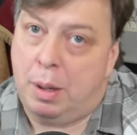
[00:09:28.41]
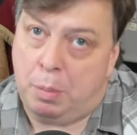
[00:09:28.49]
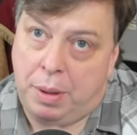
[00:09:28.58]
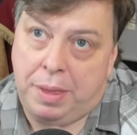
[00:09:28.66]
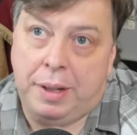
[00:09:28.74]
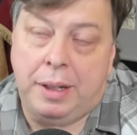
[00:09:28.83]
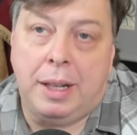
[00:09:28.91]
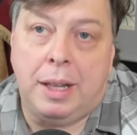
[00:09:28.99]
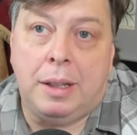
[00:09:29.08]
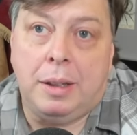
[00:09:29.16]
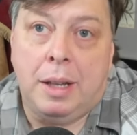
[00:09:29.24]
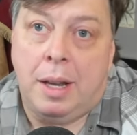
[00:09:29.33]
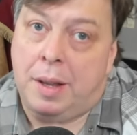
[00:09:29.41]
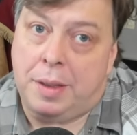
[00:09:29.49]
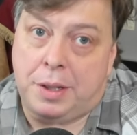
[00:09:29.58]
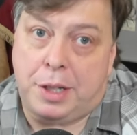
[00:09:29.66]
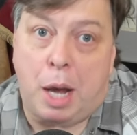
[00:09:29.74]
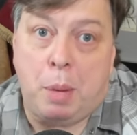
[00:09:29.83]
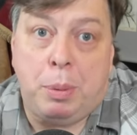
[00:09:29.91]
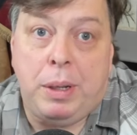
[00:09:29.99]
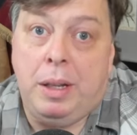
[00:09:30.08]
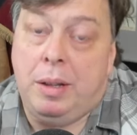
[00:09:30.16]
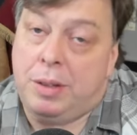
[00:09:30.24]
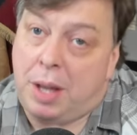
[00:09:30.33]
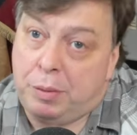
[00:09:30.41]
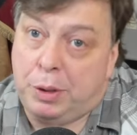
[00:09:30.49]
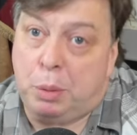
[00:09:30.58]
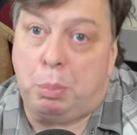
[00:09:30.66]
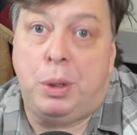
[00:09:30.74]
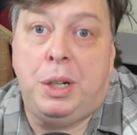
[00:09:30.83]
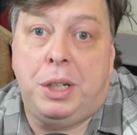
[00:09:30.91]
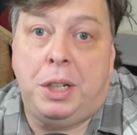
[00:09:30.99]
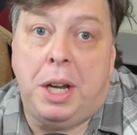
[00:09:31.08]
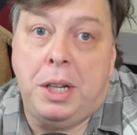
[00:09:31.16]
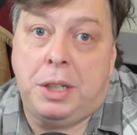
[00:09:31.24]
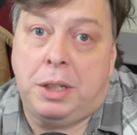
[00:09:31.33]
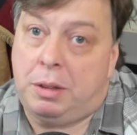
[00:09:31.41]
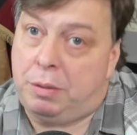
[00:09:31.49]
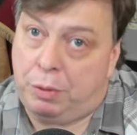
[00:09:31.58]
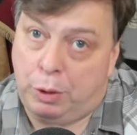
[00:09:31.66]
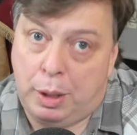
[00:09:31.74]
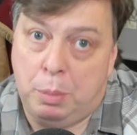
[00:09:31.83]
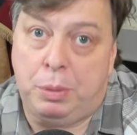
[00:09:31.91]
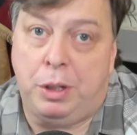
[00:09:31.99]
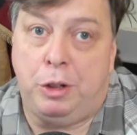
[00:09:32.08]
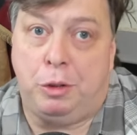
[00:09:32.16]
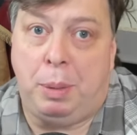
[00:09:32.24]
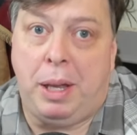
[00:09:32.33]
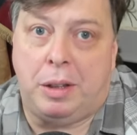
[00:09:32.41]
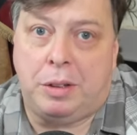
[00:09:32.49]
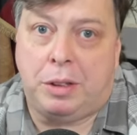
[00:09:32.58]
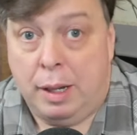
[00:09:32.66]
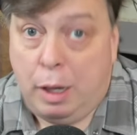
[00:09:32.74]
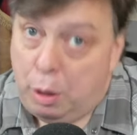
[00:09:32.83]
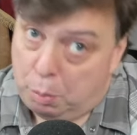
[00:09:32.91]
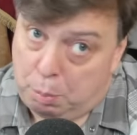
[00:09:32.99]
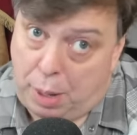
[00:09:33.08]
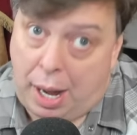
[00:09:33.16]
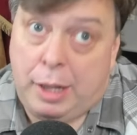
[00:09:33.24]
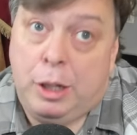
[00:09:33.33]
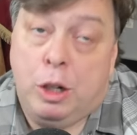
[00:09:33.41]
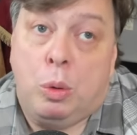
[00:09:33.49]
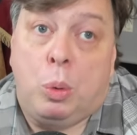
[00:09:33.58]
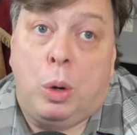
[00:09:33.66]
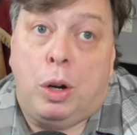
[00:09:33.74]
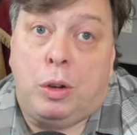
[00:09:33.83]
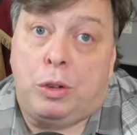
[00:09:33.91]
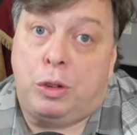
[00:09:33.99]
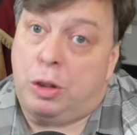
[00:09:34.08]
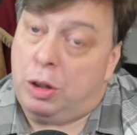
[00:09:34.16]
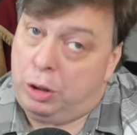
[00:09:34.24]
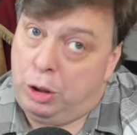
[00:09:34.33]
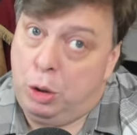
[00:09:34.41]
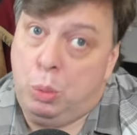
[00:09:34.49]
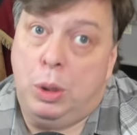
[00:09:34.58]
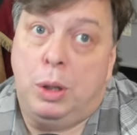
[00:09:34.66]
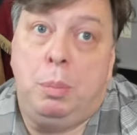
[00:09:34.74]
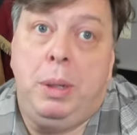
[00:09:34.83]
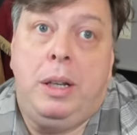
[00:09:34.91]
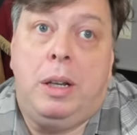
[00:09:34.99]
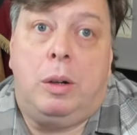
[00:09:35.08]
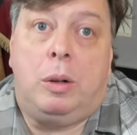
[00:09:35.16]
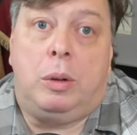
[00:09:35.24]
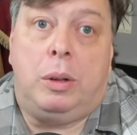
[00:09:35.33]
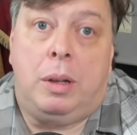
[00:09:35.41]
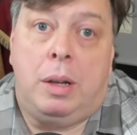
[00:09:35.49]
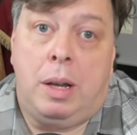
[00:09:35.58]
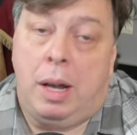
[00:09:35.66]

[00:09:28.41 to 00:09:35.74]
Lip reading: But then again, the Japanese have an appreciation for empty space. By your works, you will be known.